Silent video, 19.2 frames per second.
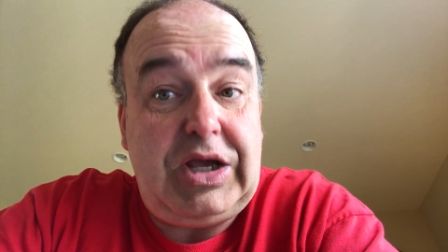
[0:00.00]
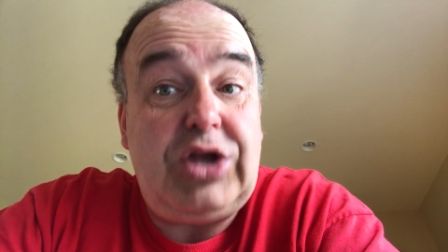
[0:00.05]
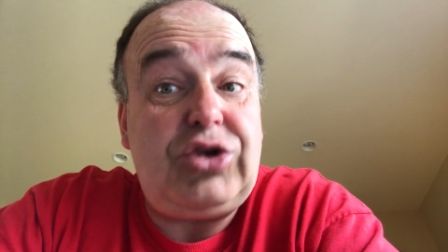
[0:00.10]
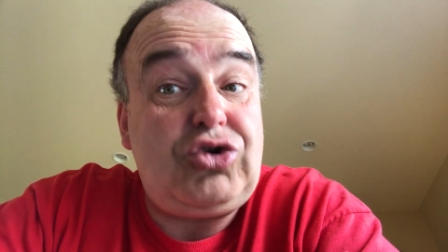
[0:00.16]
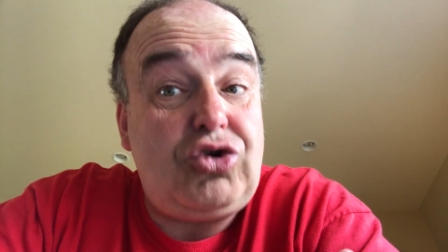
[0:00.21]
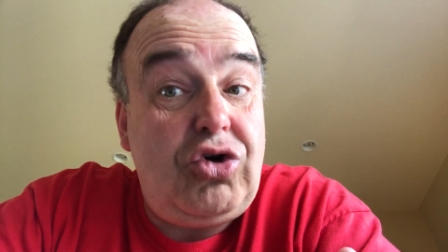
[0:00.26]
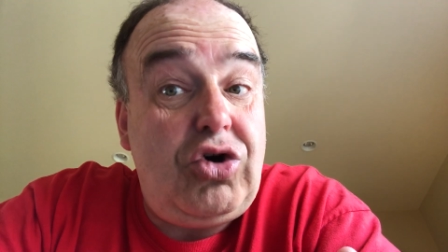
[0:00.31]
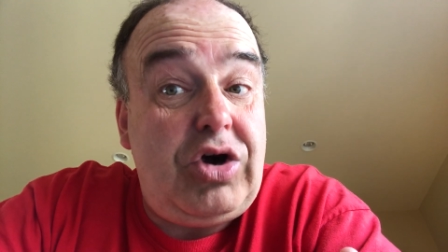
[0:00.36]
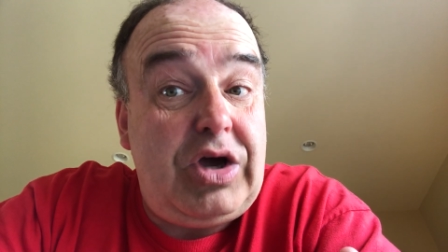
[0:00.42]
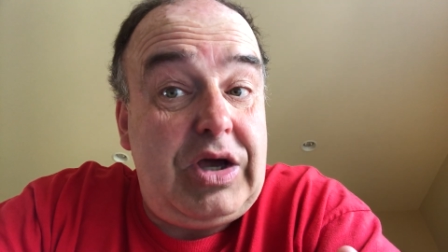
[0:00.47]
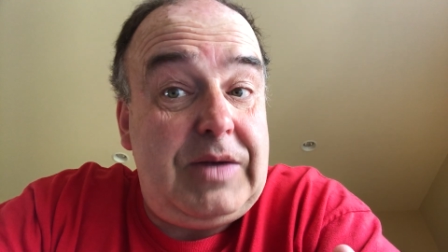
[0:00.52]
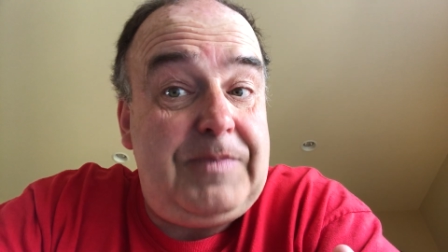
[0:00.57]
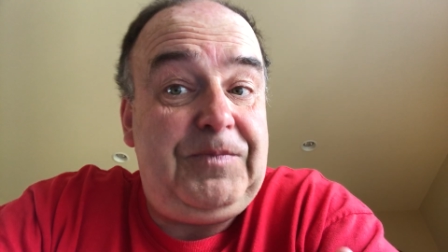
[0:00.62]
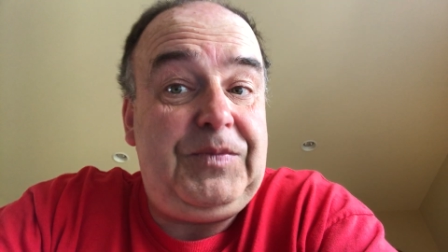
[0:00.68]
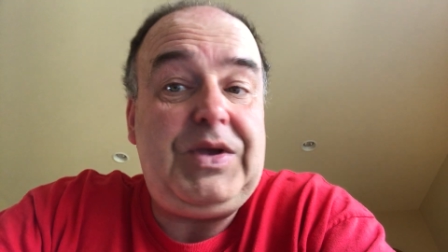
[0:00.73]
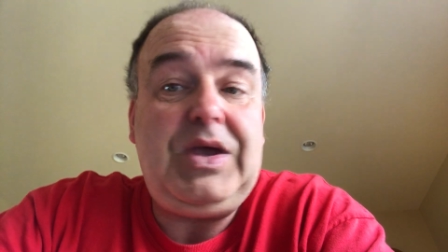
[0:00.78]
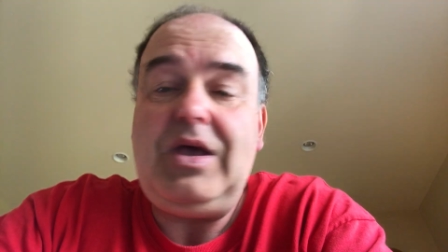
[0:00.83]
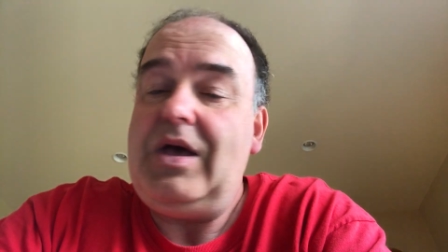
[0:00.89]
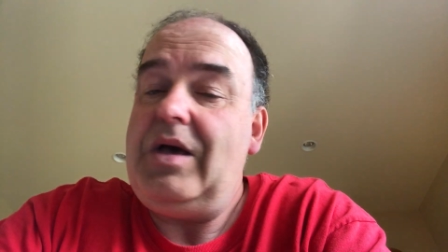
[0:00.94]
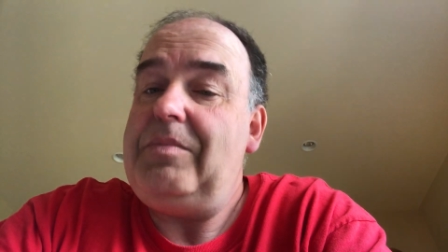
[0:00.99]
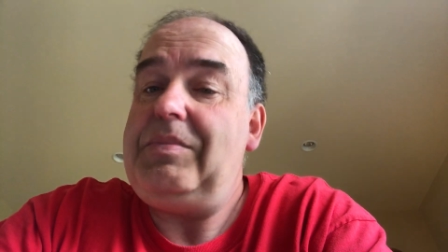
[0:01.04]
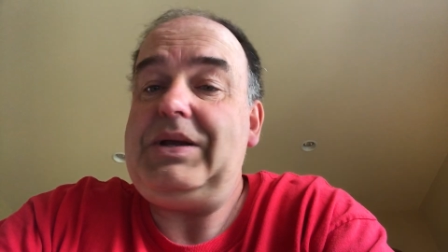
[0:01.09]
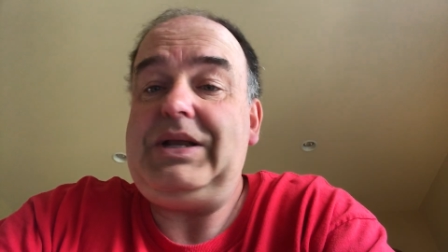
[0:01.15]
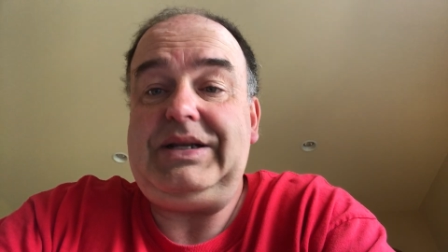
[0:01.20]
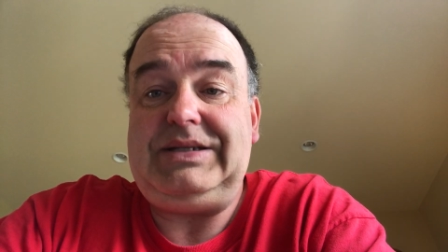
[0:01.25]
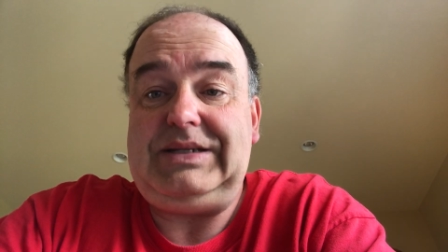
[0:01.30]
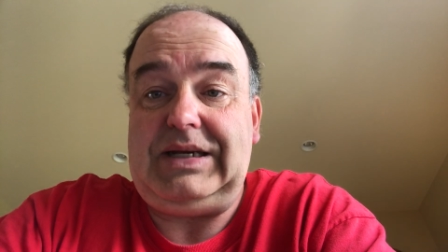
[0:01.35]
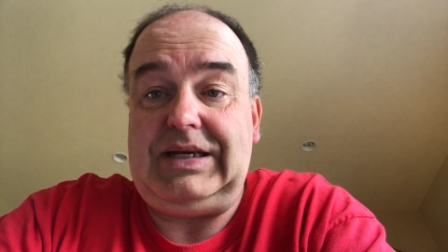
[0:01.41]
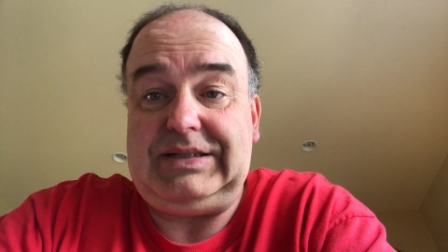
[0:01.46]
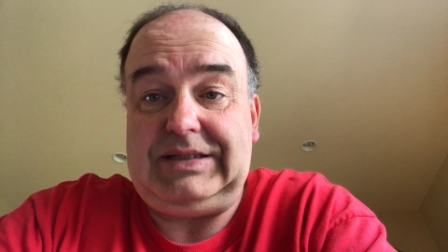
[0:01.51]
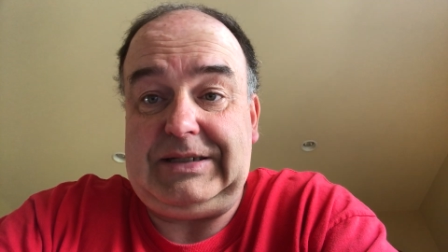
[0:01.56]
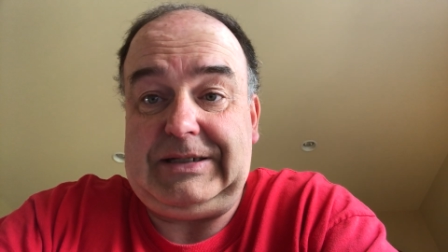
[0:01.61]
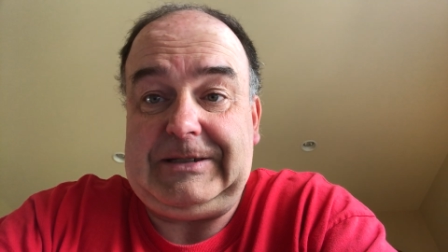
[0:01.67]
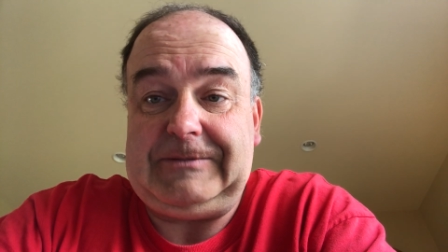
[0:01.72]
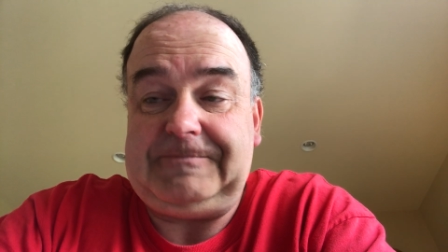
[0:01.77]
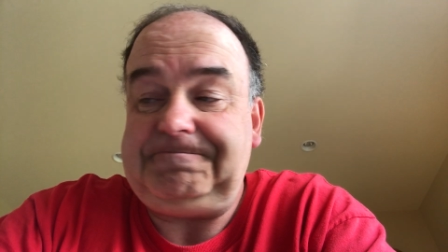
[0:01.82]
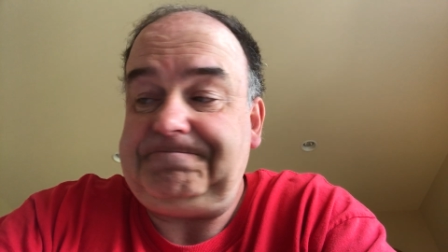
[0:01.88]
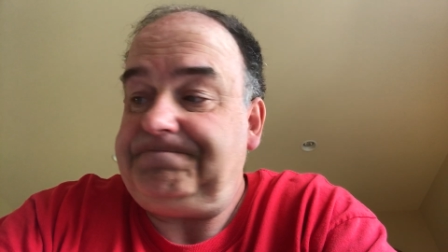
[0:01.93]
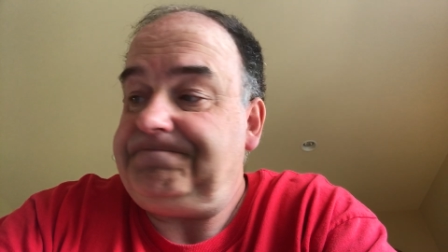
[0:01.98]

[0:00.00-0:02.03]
It could, but it doesn't.